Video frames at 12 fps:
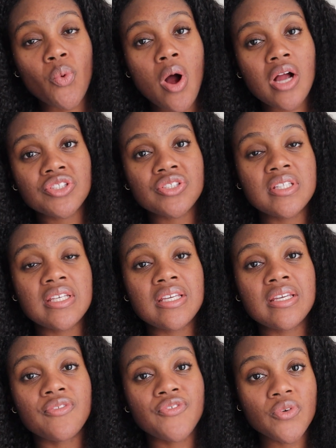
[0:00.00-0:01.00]
watch
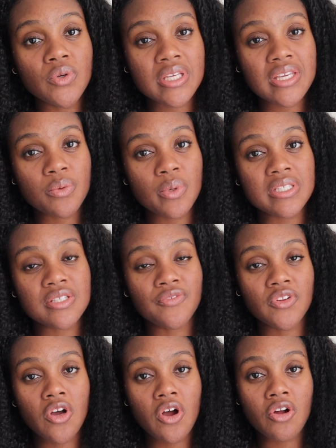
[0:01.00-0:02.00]
the full Key West
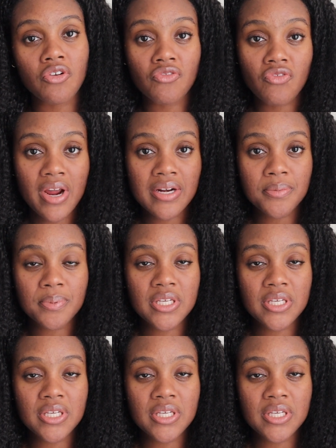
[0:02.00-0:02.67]
vlog right up